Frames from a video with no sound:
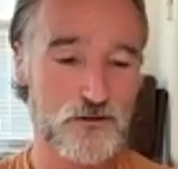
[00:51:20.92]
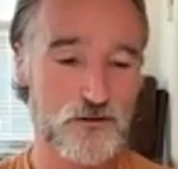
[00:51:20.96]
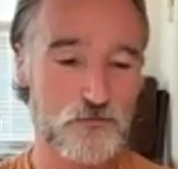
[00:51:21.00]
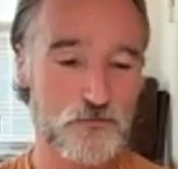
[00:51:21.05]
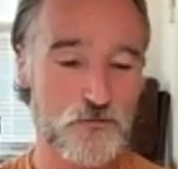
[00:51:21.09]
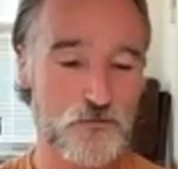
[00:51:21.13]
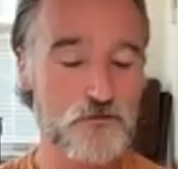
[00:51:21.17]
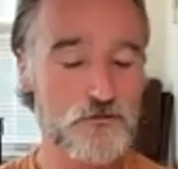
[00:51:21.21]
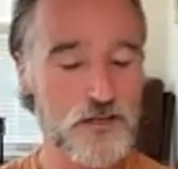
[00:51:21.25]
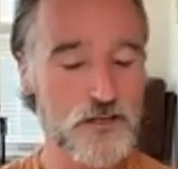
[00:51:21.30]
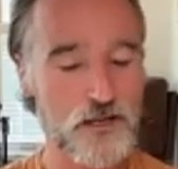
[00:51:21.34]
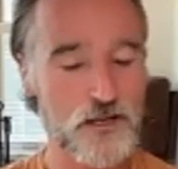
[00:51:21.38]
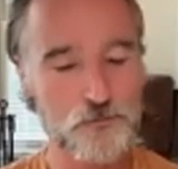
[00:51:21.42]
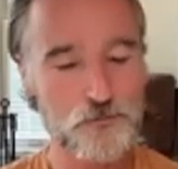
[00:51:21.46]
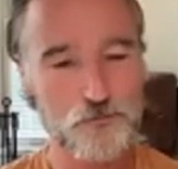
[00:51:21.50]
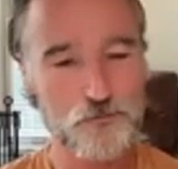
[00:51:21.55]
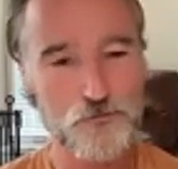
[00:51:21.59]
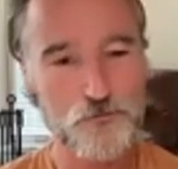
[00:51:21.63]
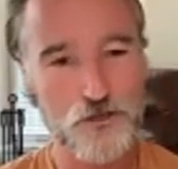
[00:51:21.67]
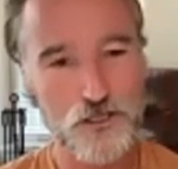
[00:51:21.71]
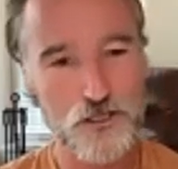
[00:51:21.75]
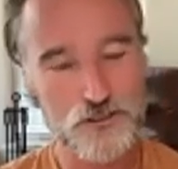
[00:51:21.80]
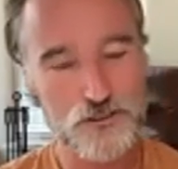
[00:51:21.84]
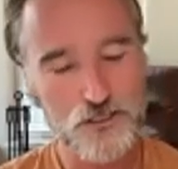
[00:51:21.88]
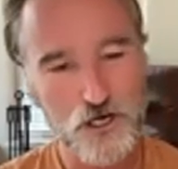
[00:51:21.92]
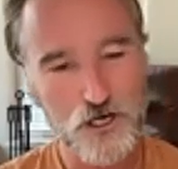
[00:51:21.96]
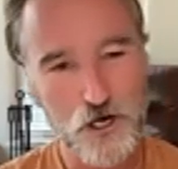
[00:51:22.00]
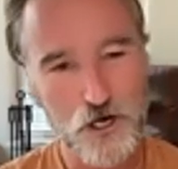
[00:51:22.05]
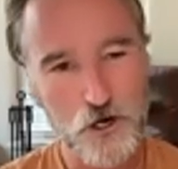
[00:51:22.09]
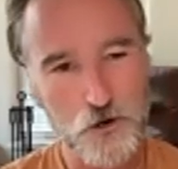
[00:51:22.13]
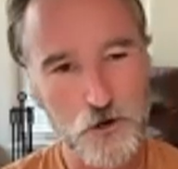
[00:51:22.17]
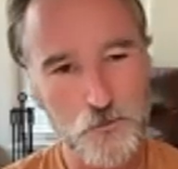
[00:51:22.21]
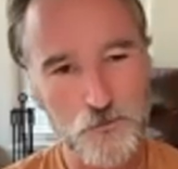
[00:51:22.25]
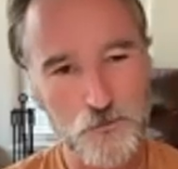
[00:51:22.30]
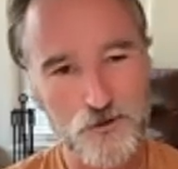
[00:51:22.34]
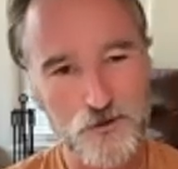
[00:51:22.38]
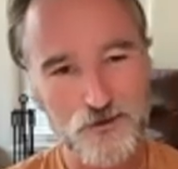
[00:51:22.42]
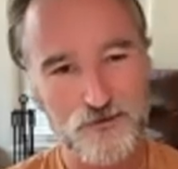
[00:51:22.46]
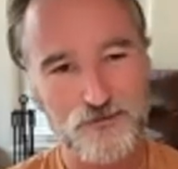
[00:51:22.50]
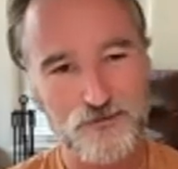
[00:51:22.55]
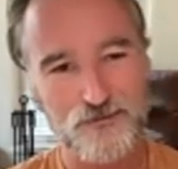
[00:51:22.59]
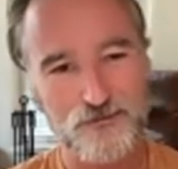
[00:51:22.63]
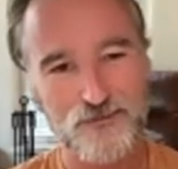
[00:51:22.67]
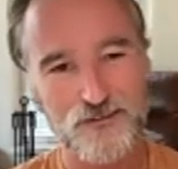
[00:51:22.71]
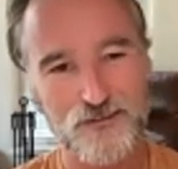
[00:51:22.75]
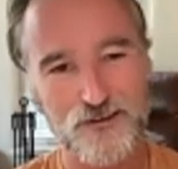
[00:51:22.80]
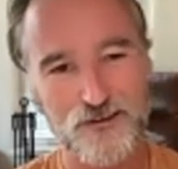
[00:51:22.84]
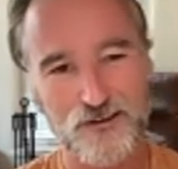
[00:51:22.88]
MoveNat.com
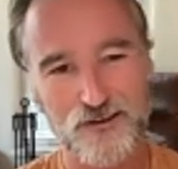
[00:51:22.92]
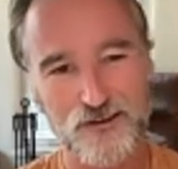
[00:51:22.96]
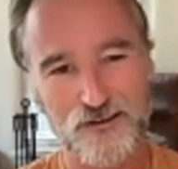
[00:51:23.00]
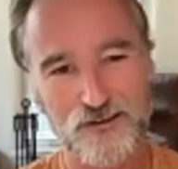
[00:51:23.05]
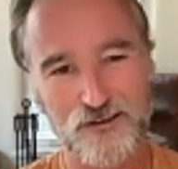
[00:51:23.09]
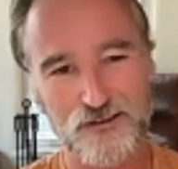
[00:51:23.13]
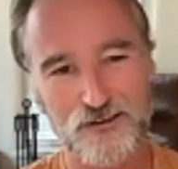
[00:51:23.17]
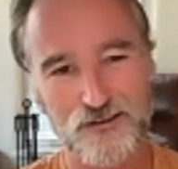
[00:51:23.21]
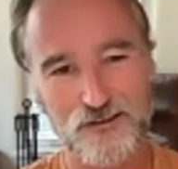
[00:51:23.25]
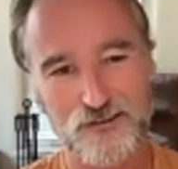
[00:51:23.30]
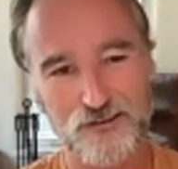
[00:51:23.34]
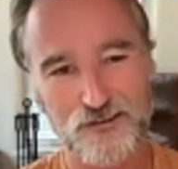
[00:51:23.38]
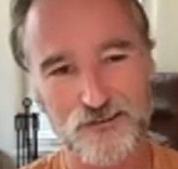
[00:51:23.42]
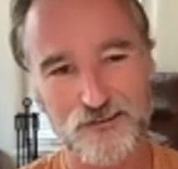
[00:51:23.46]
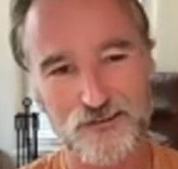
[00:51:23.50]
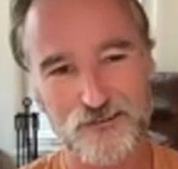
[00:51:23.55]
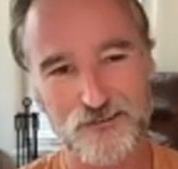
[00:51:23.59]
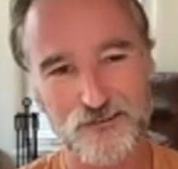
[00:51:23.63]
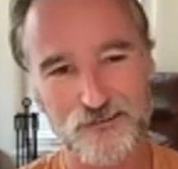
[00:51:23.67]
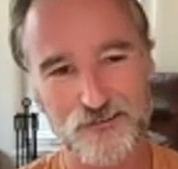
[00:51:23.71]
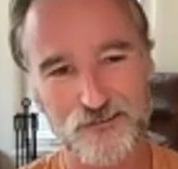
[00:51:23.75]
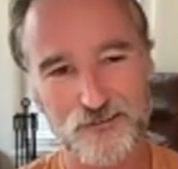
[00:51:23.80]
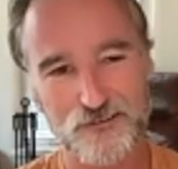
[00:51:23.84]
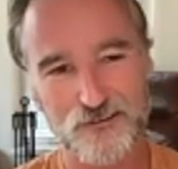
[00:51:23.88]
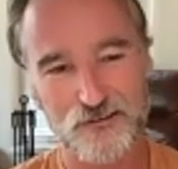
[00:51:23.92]
and